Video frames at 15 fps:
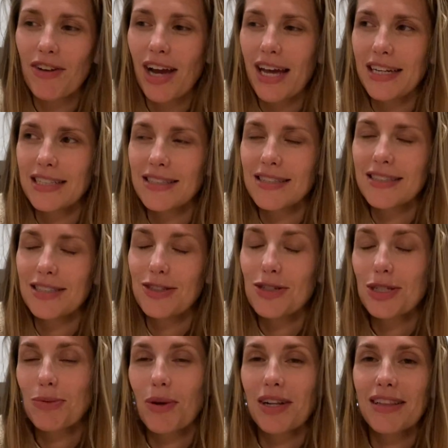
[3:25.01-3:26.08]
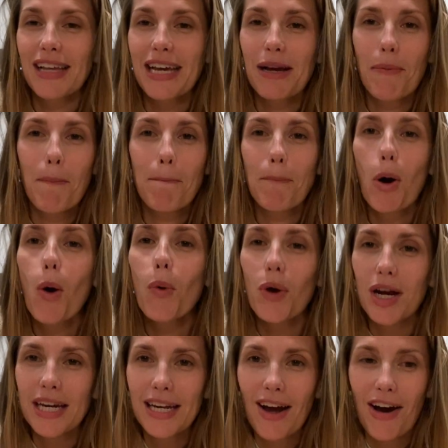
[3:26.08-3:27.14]
and you just want to like pour
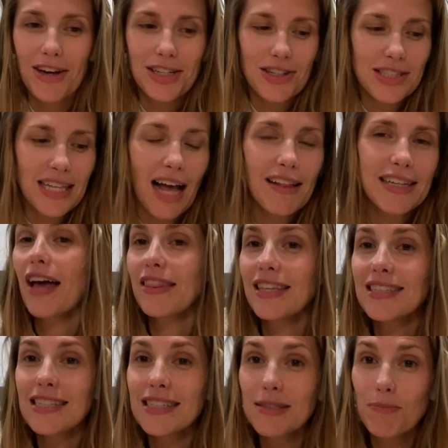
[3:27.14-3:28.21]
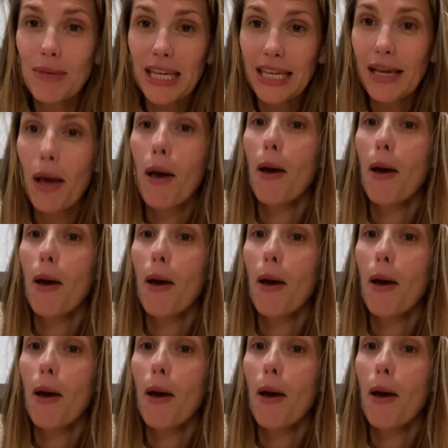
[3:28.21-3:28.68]
it on your salad. This is me